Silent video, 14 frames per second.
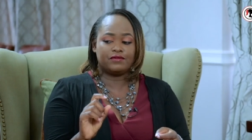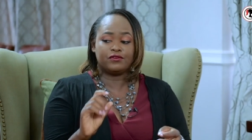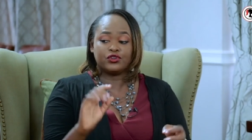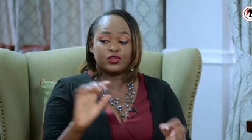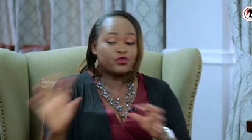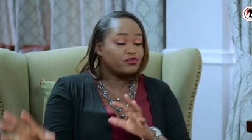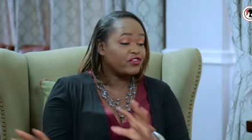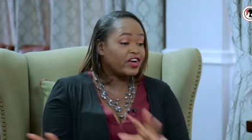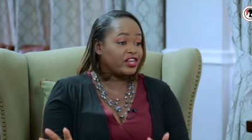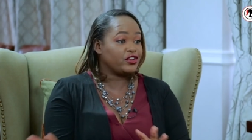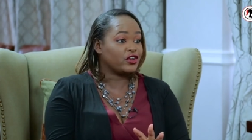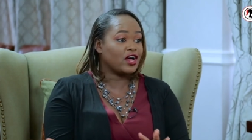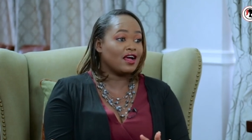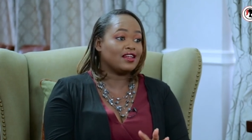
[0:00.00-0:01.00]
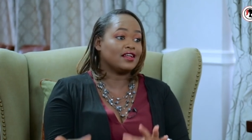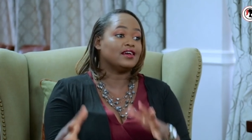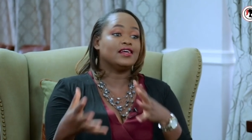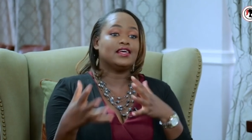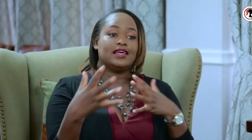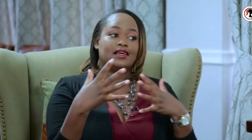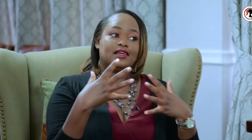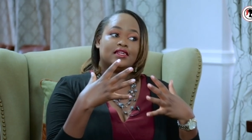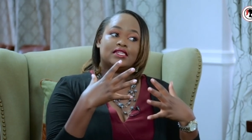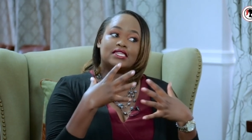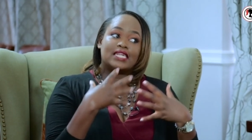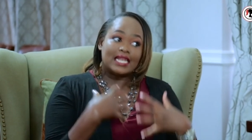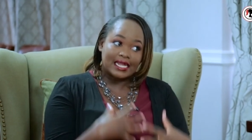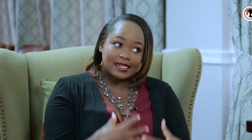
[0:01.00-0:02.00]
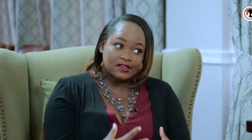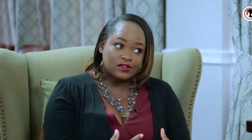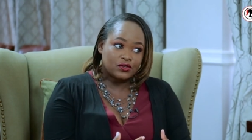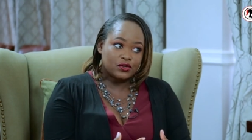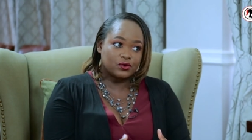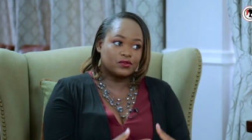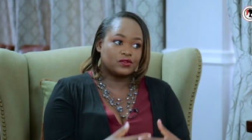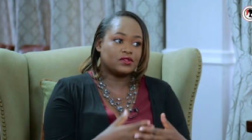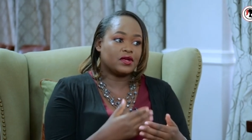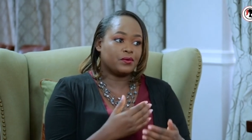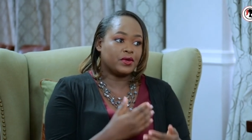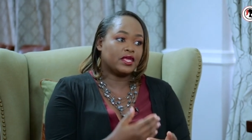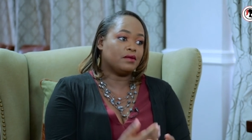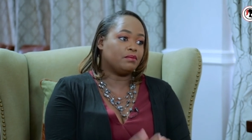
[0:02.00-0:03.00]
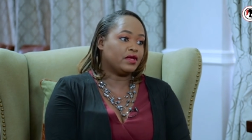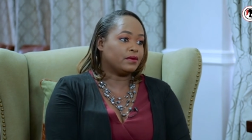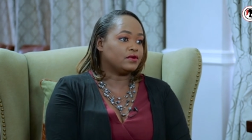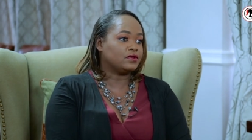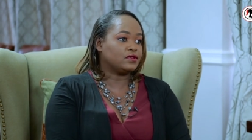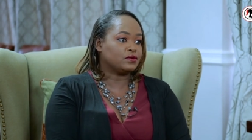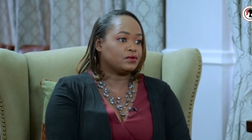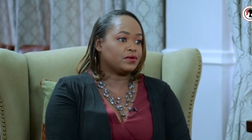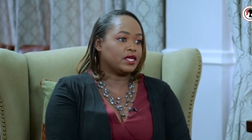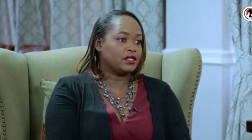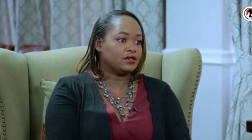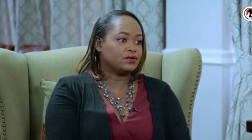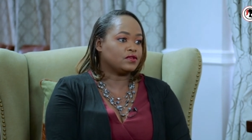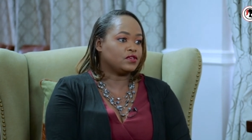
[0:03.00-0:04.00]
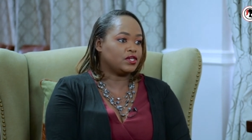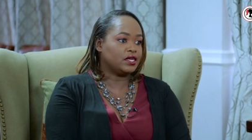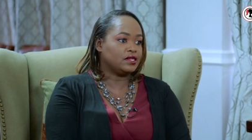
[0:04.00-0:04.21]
if you don't find your color, to let us know so that we can be able to create those